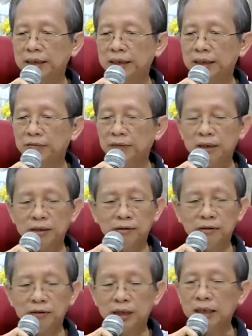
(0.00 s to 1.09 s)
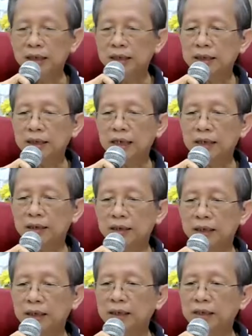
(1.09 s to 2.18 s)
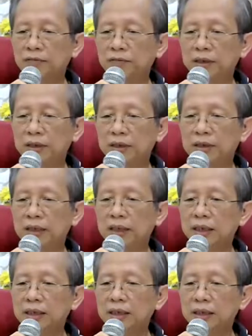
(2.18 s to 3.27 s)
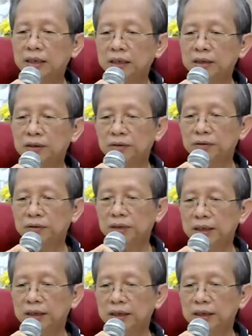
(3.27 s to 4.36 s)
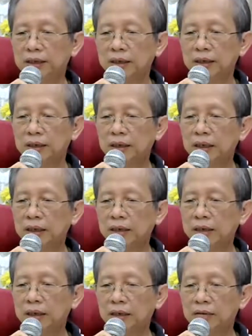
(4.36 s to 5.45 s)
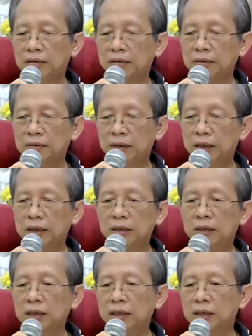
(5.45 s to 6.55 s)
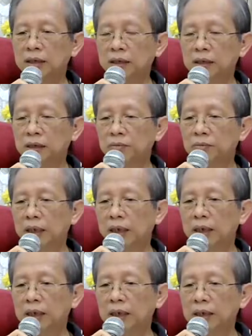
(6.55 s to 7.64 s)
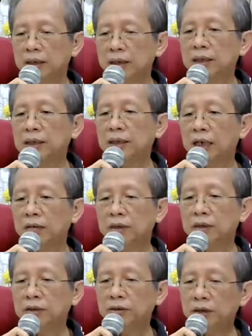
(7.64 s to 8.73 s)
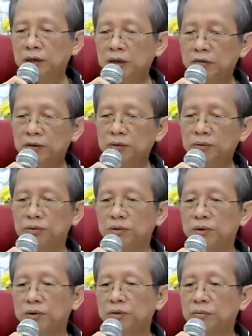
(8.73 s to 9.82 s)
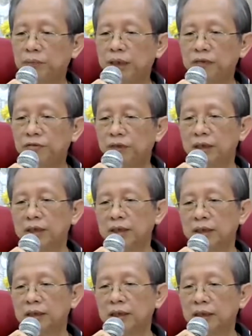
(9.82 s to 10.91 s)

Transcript: Then when you don't understand, there is fear, there is insecurity, there is doubt, there is restlessness of mind. This is how the three evil roots manifest.